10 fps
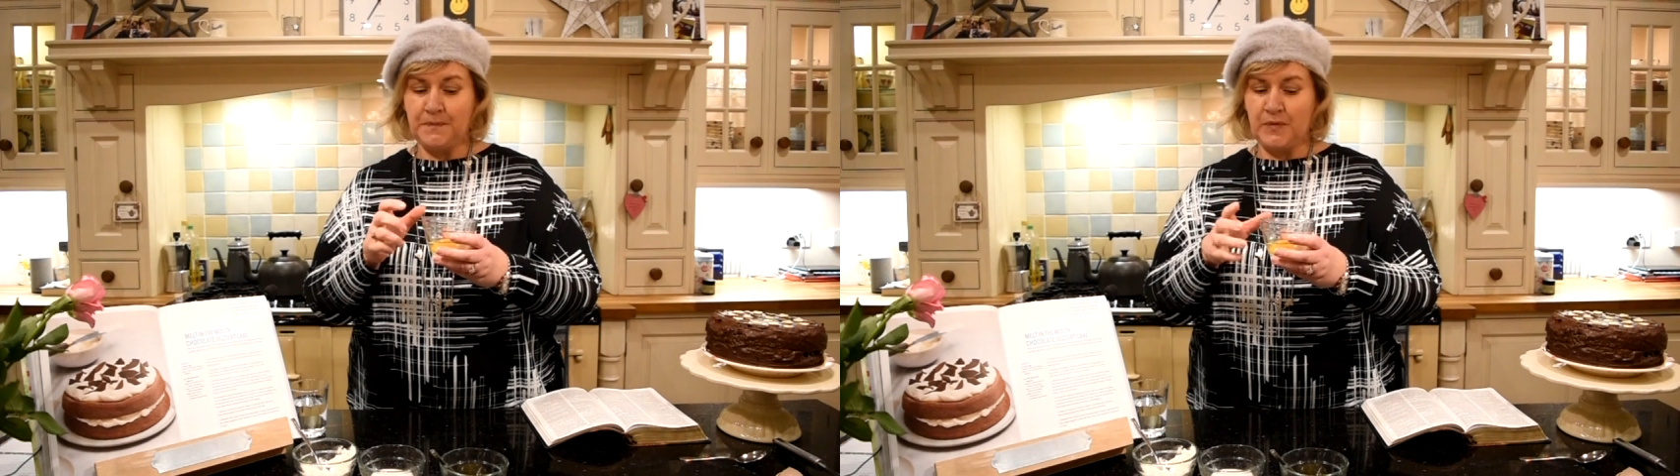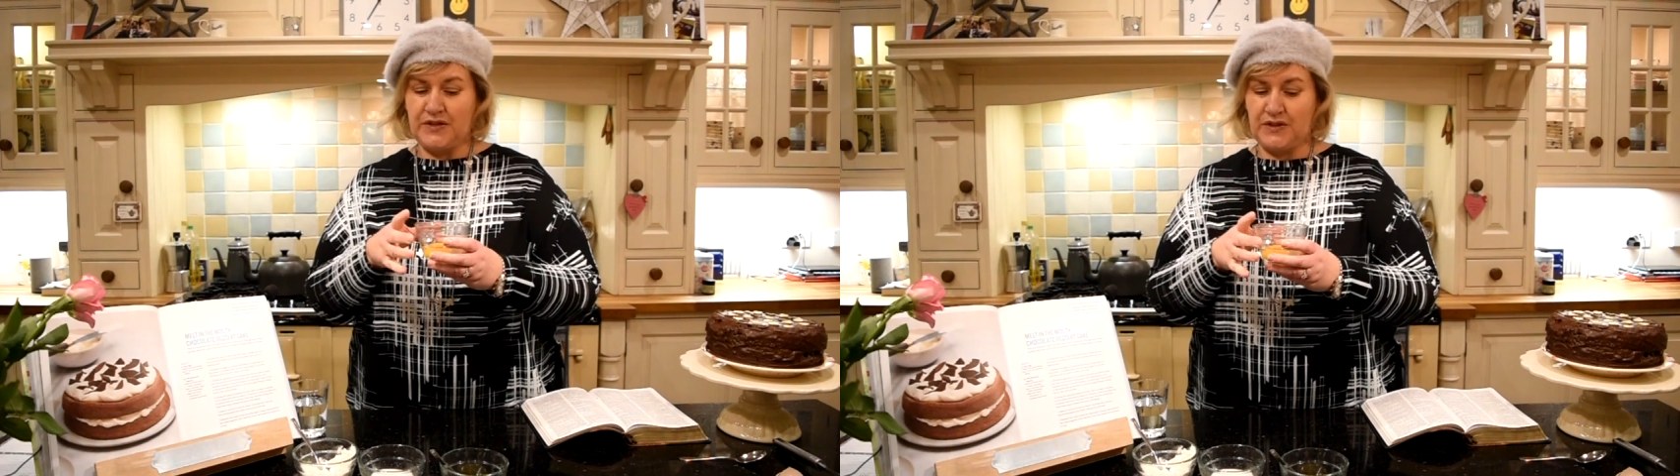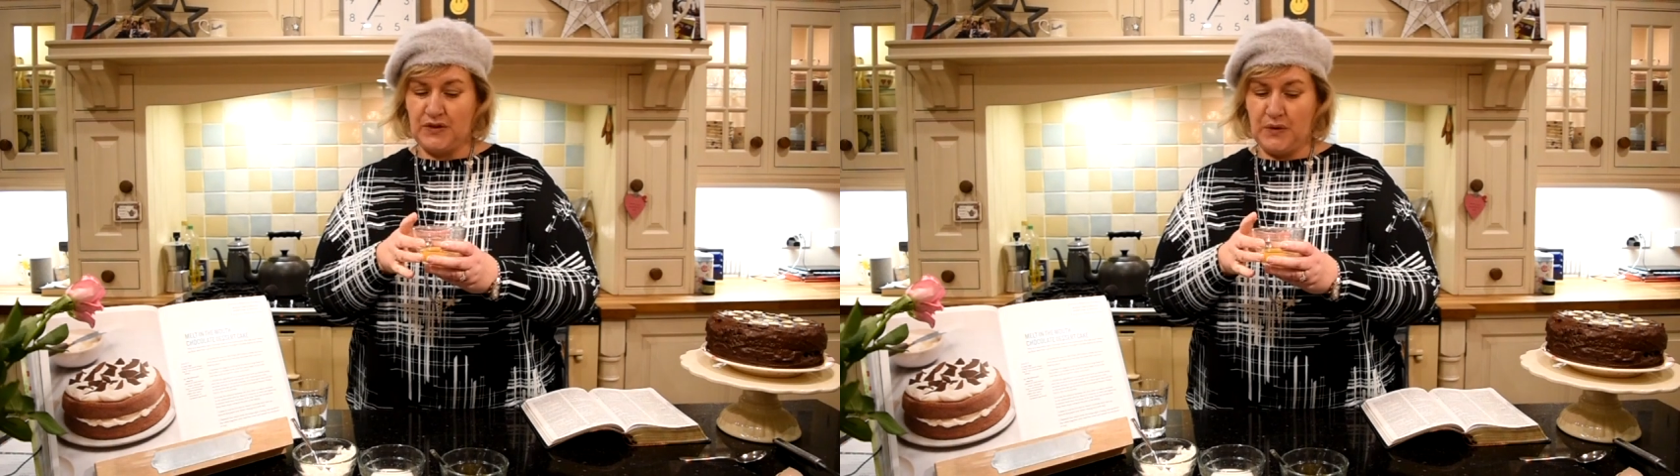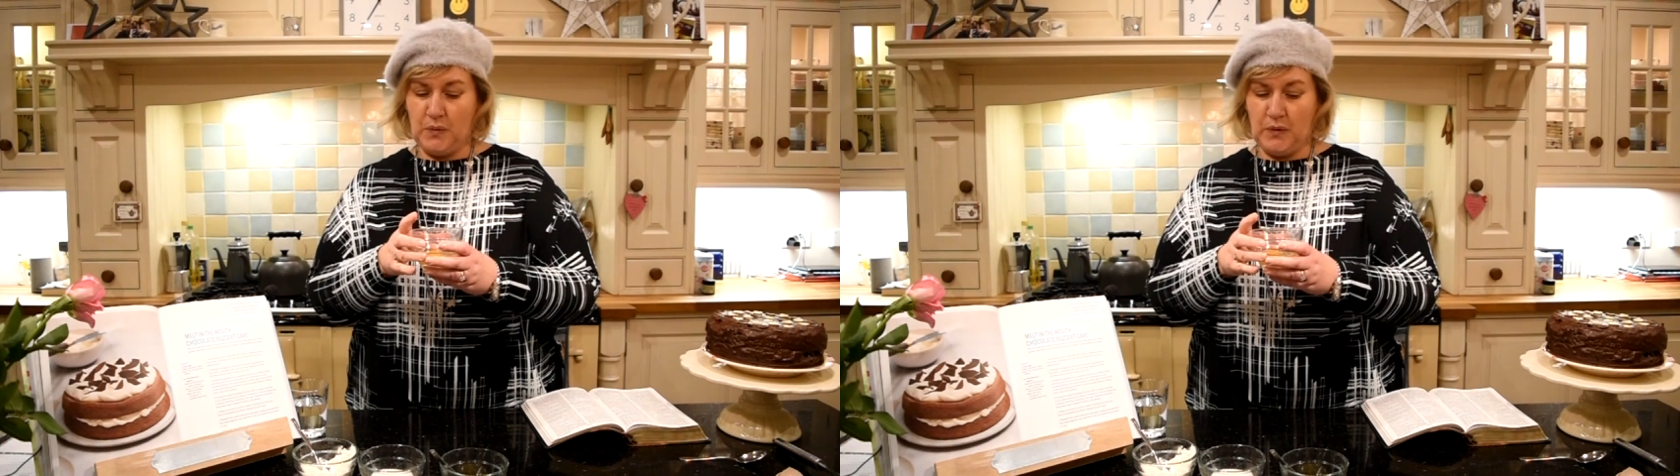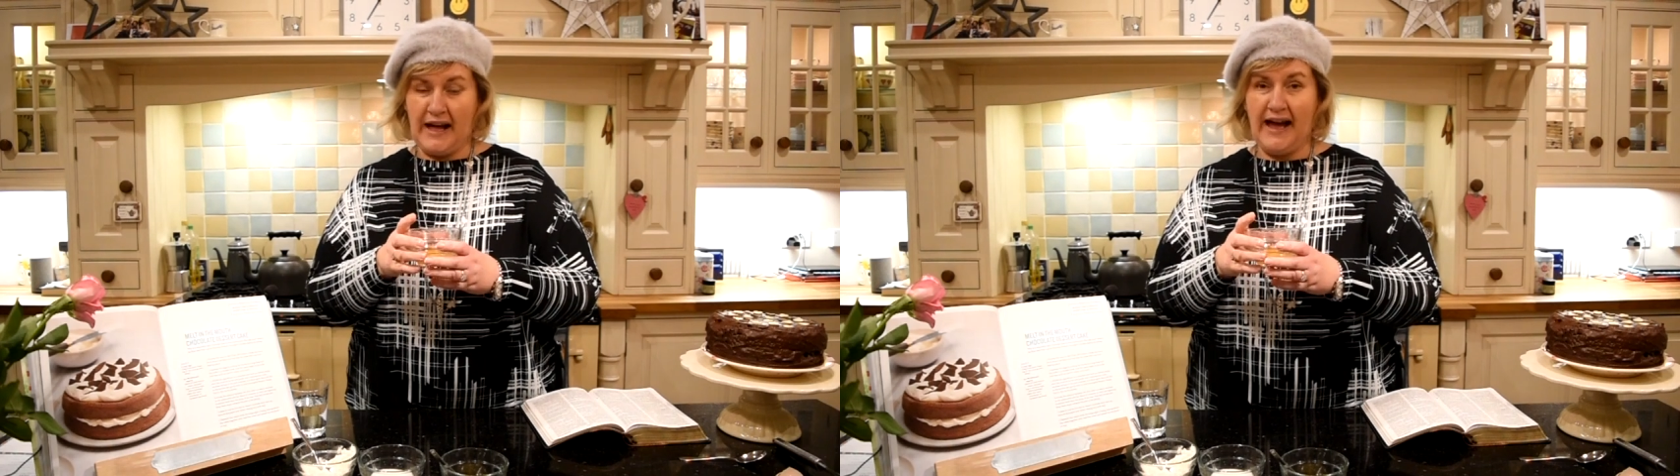So
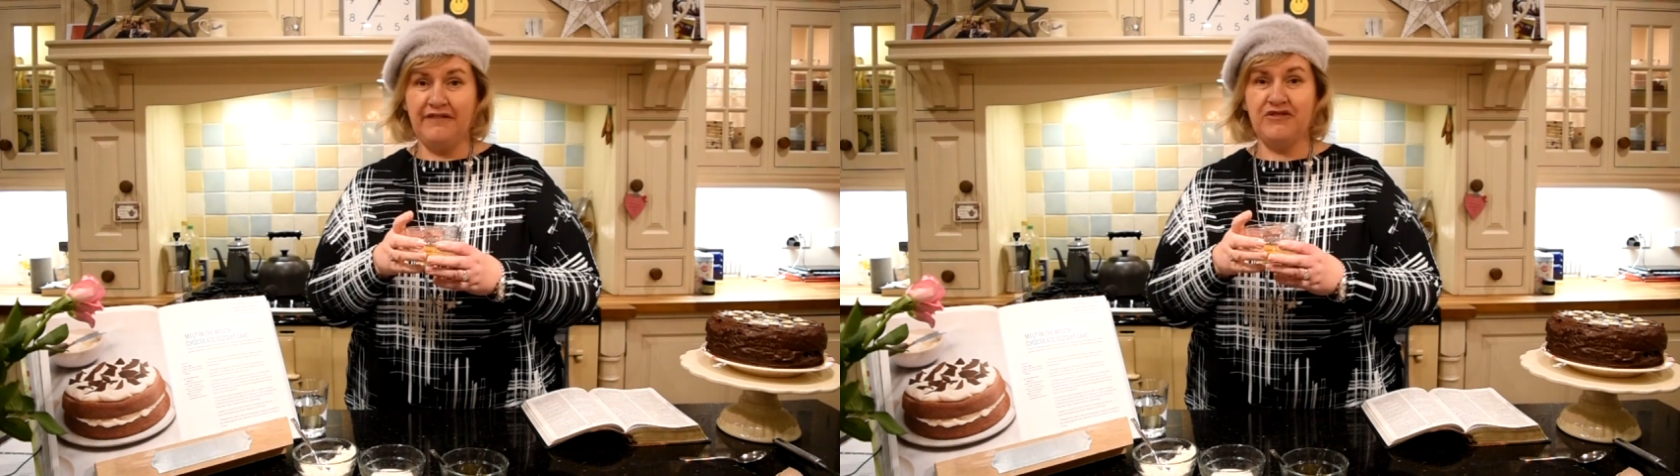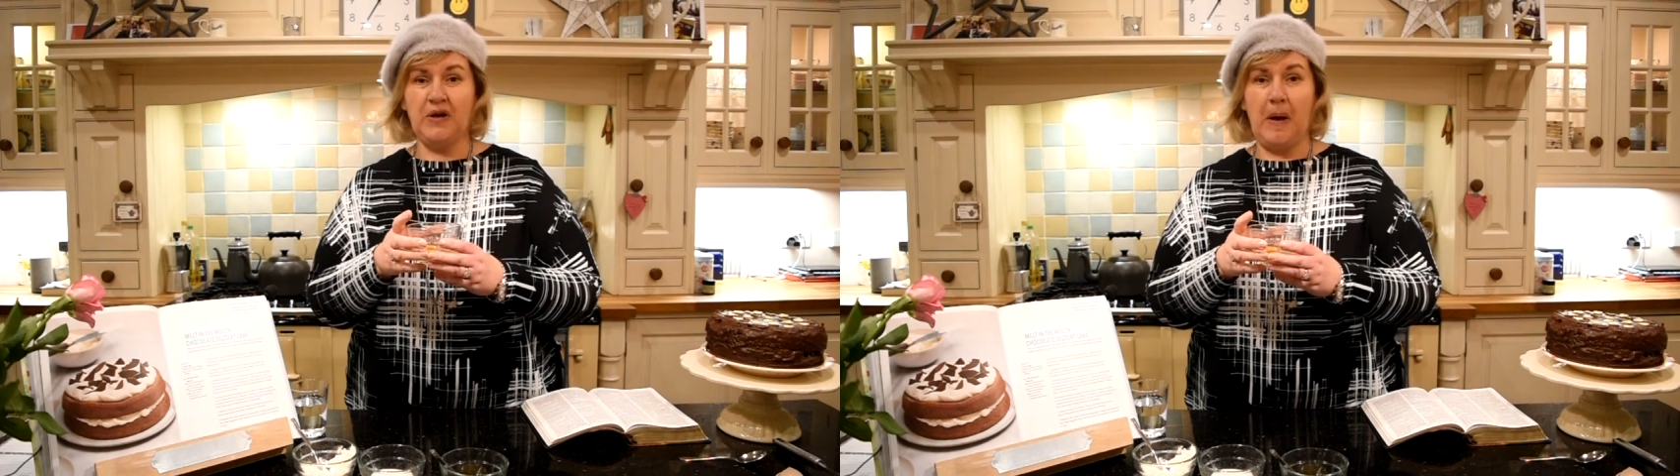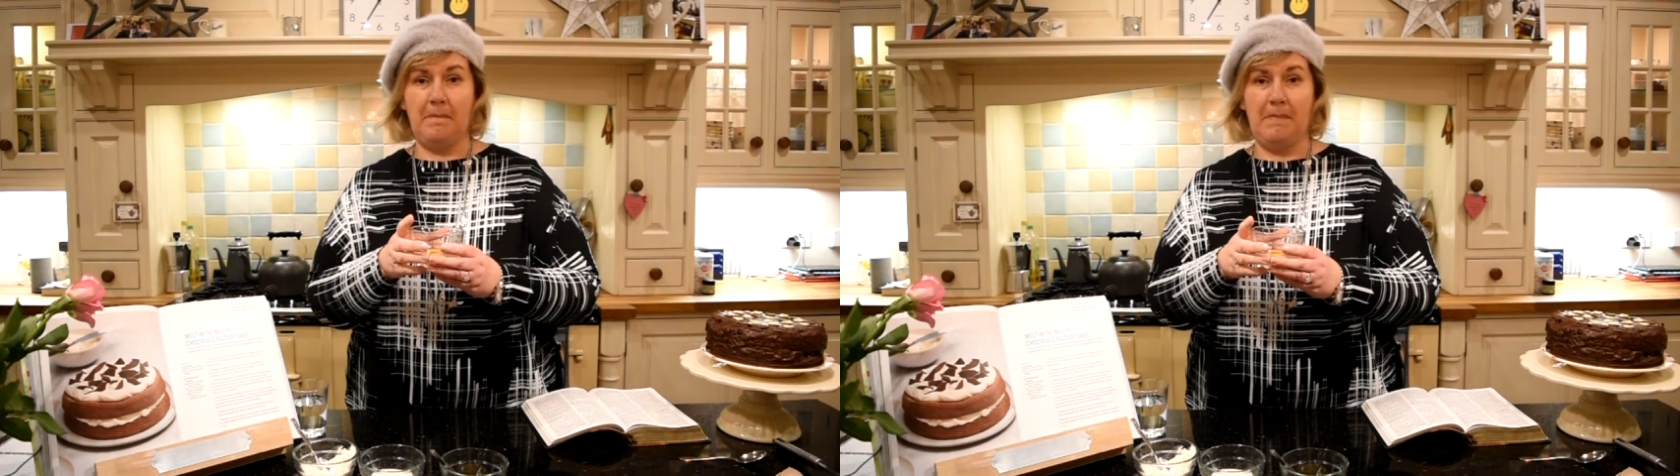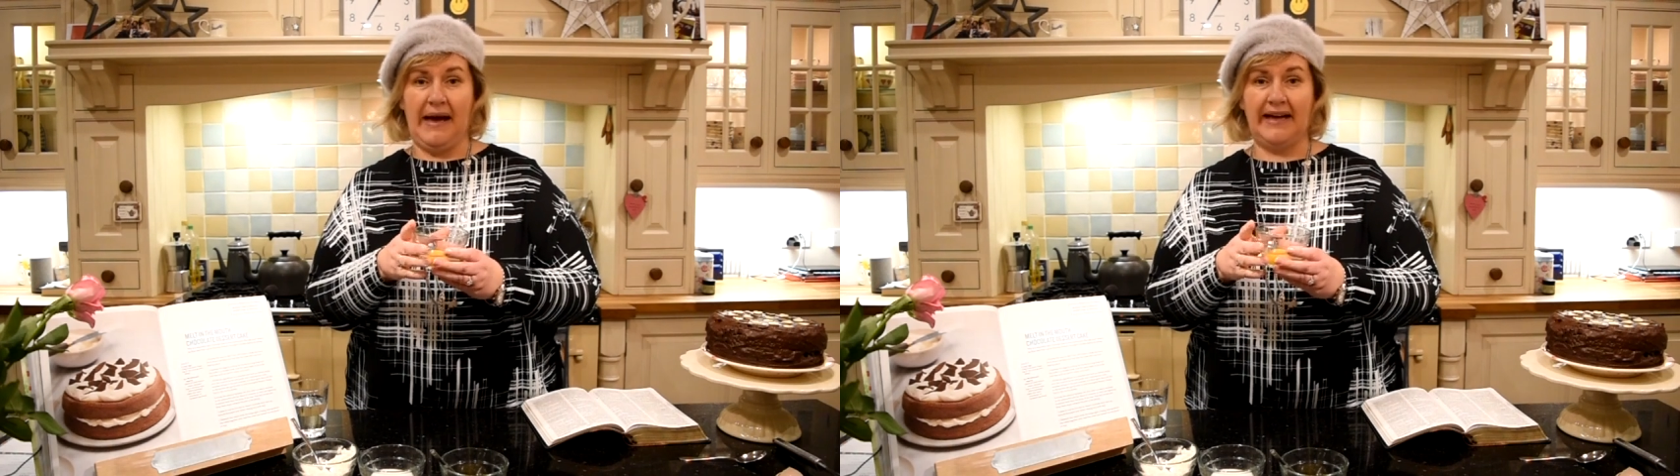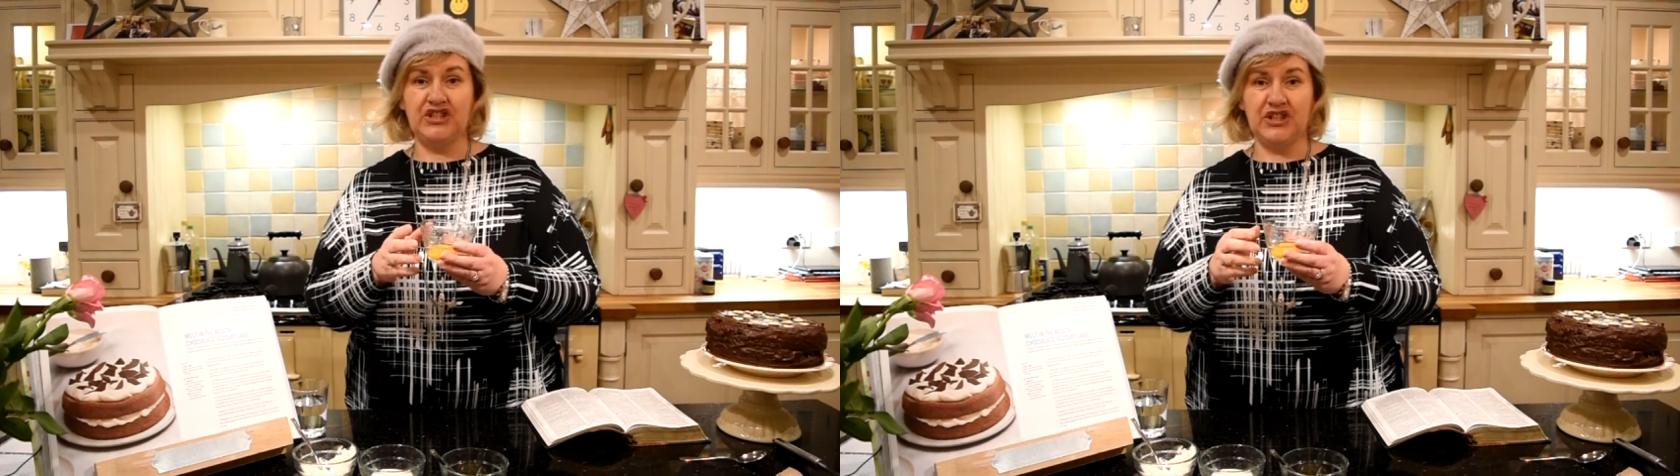we'll have to
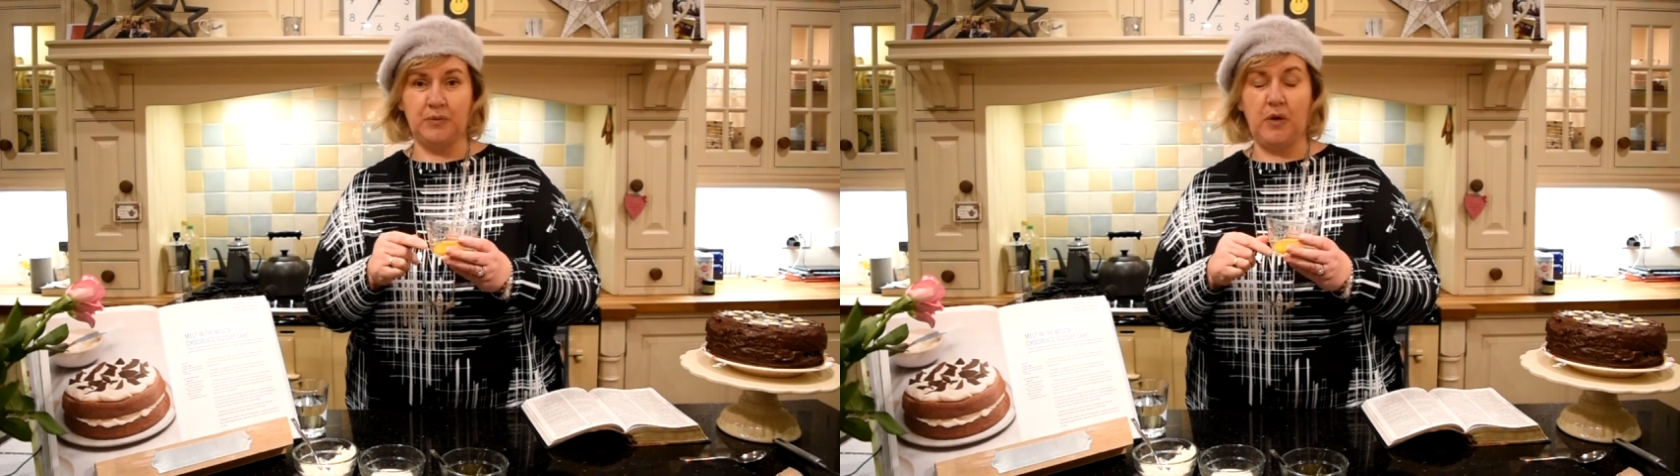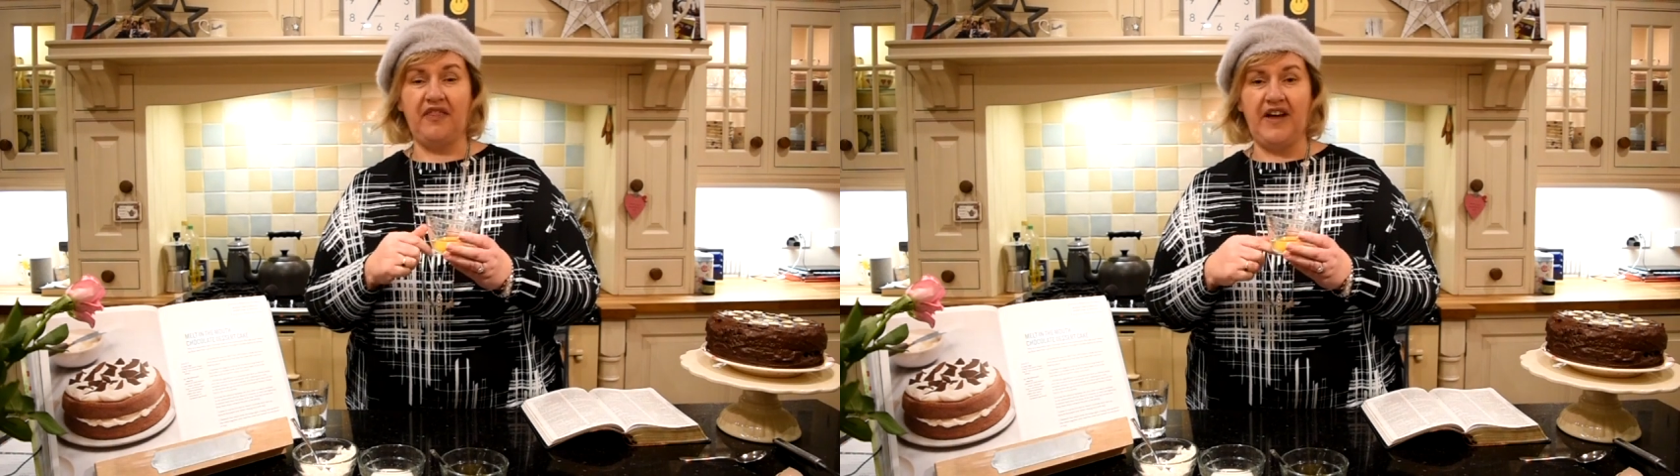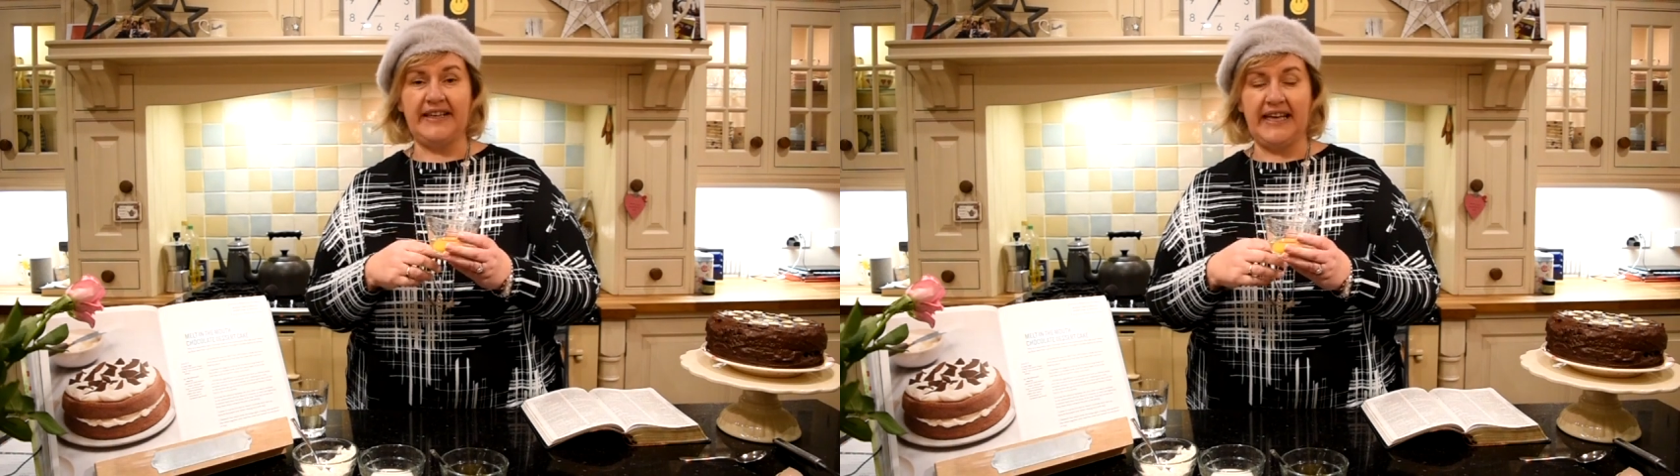imagine what that